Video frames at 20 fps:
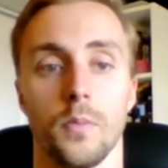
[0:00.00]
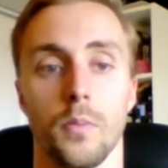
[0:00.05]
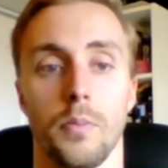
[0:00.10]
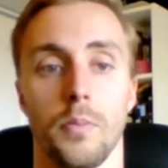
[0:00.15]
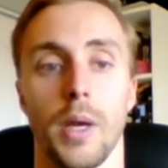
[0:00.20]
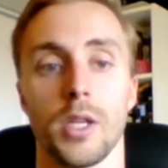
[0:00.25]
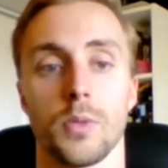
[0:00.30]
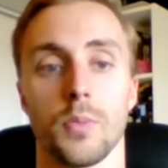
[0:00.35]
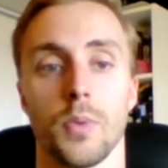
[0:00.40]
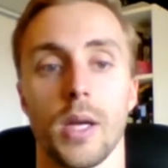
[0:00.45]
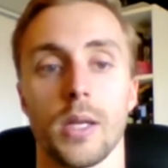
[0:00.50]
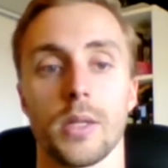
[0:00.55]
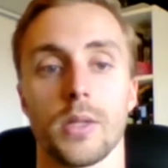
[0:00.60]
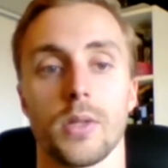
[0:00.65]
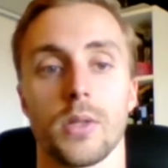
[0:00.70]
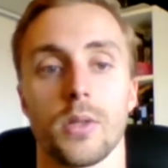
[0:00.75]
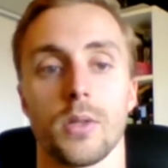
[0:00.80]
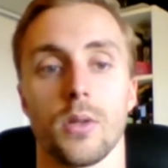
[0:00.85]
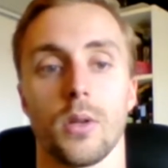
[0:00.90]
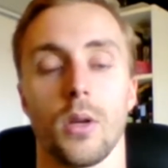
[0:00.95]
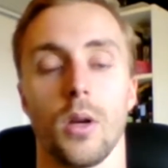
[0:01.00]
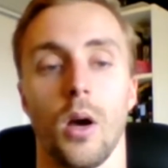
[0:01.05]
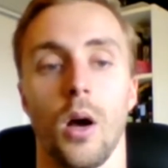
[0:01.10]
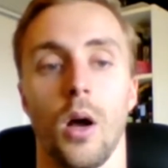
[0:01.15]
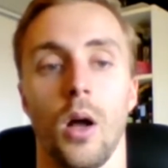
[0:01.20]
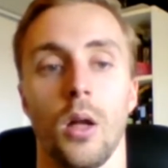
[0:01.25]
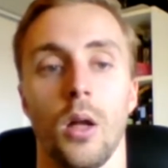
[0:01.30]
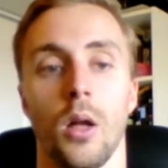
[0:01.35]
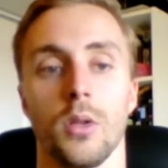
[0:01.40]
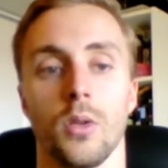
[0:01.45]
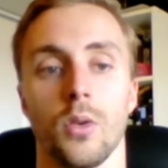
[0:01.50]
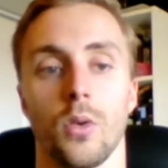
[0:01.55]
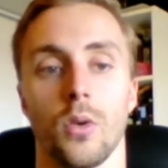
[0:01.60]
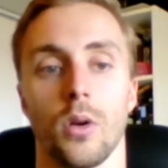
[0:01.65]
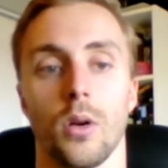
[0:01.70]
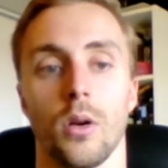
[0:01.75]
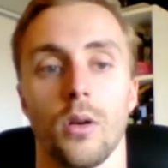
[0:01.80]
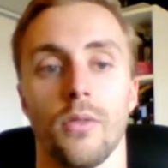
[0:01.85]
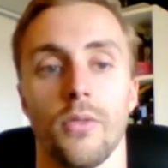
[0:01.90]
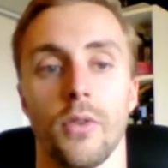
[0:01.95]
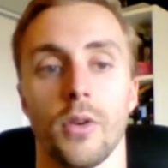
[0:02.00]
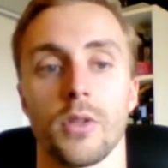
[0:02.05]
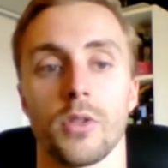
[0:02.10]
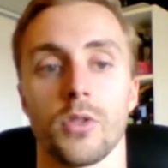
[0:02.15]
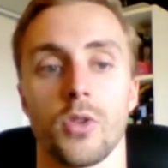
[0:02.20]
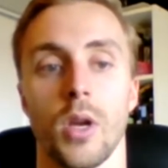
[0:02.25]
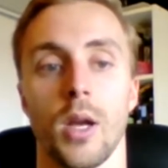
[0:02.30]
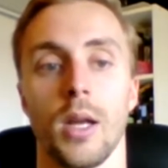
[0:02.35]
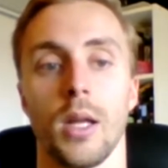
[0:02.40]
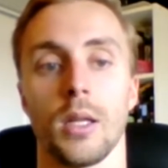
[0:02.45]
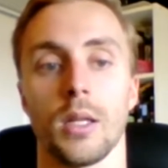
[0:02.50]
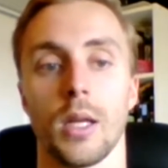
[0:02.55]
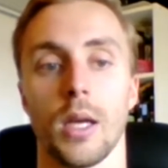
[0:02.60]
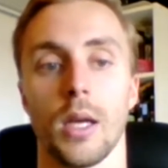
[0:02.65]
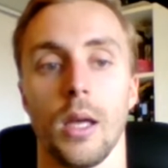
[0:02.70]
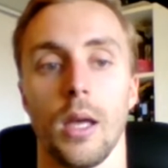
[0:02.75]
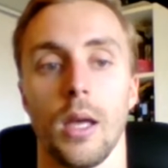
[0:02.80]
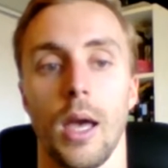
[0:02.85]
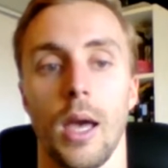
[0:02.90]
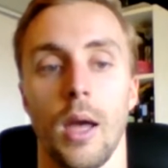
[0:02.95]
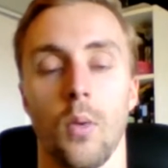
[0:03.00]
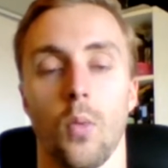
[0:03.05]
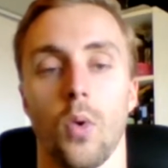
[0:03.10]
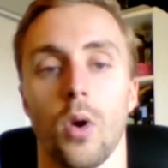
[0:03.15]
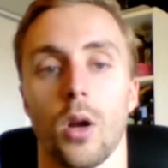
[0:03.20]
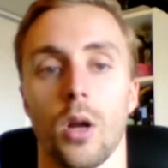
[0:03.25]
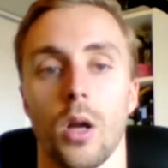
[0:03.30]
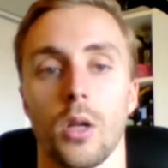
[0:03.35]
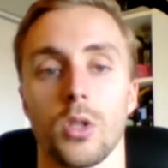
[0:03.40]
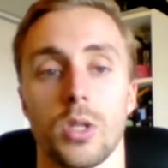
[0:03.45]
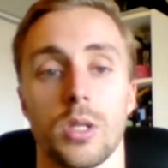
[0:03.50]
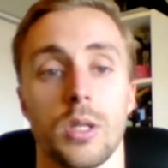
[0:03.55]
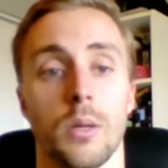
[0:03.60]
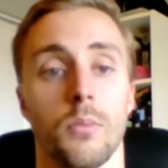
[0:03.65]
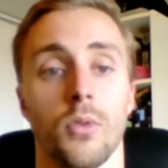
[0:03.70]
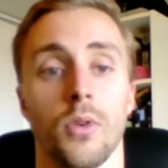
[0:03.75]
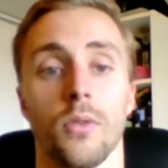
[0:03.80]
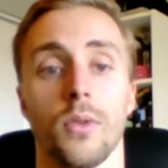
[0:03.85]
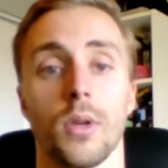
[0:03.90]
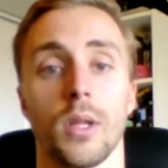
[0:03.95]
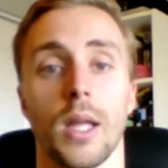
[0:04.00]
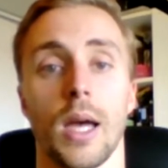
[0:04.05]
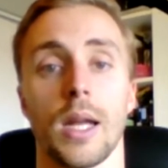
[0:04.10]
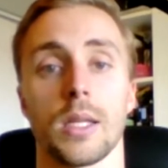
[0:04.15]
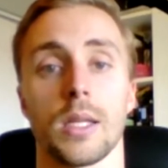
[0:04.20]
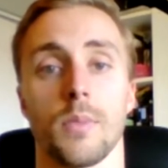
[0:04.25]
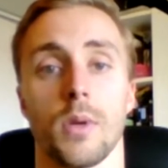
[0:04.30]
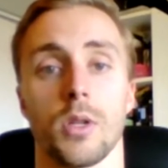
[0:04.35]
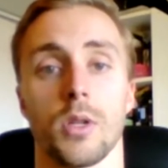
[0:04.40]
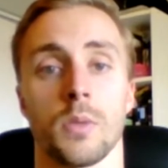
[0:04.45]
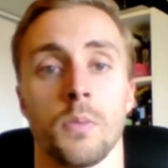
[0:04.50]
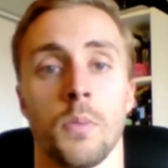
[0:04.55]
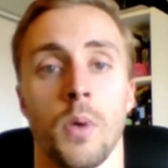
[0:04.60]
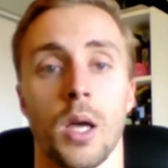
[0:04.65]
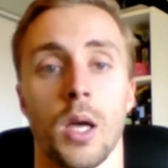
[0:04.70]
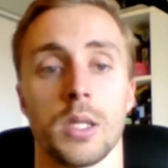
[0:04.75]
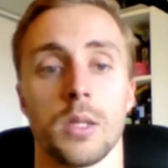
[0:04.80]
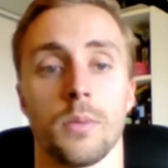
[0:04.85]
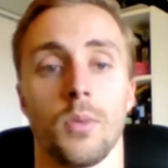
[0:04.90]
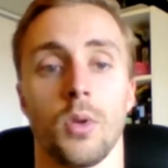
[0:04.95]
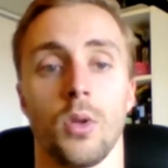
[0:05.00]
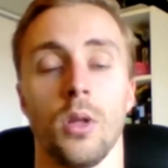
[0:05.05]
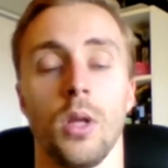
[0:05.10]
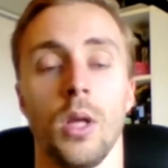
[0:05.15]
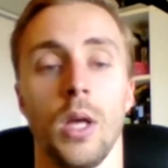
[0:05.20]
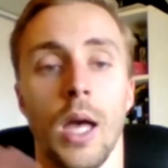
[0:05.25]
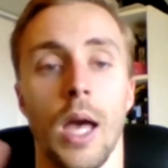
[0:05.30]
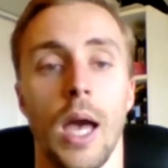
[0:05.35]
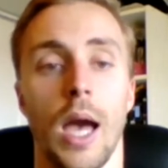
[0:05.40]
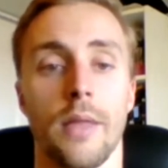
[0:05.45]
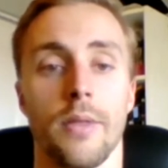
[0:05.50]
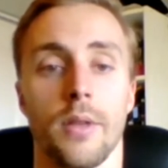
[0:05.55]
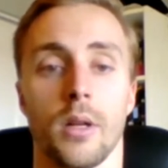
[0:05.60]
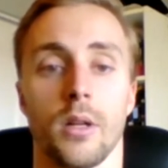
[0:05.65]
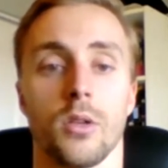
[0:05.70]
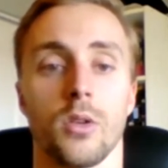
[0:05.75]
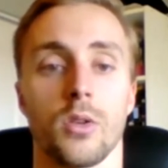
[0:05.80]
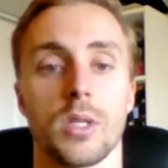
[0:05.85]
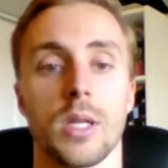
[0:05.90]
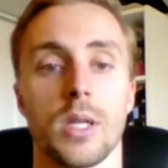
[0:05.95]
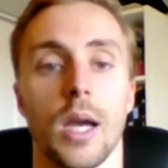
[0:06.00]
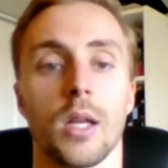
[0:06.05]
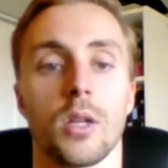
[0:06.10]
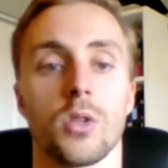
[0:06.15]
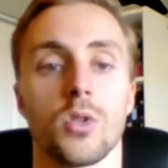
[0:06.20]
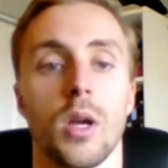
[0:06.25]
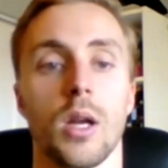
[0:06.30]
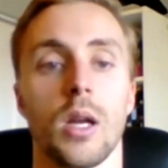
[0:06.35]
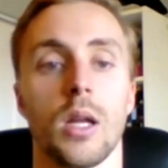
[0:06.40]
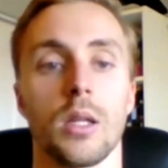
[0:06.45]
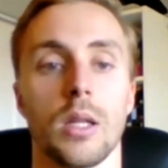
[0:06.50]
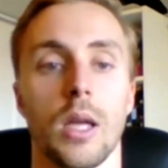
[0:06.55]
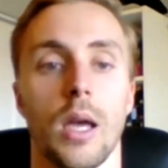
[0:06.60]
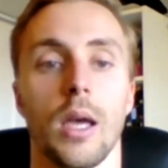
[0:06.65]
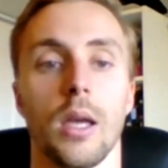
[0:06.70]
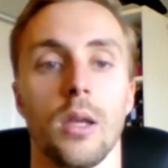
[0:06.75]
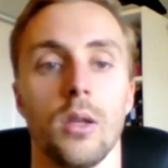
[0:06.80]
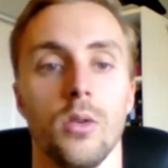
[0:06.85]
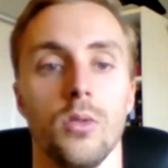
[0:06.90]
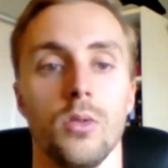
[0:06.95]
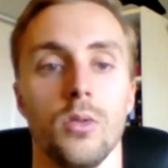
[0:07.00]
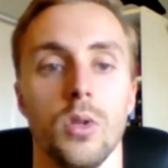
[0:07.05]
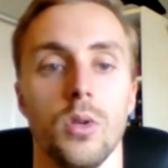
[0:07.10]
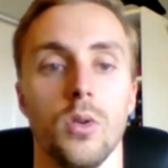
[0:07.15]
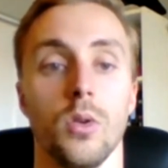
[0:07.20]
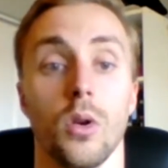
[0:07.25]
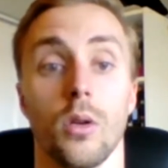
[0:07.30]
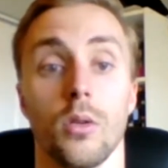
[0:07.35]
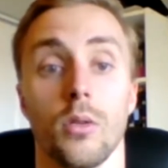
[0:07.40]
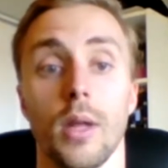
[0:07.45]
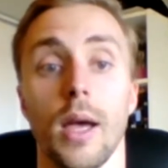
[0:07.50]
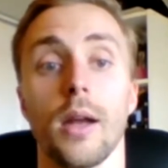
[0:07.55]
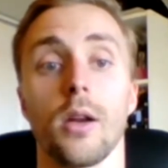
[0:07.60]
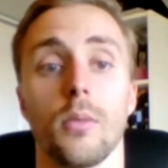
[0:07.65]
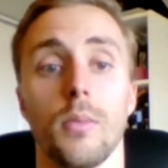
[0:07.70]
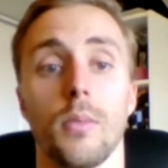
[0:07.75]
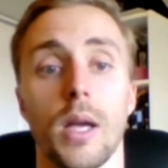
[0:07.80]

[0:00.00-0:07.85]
bench press on your first training day and work on just improving that as much as possible. And then on your second training day, you do your lighter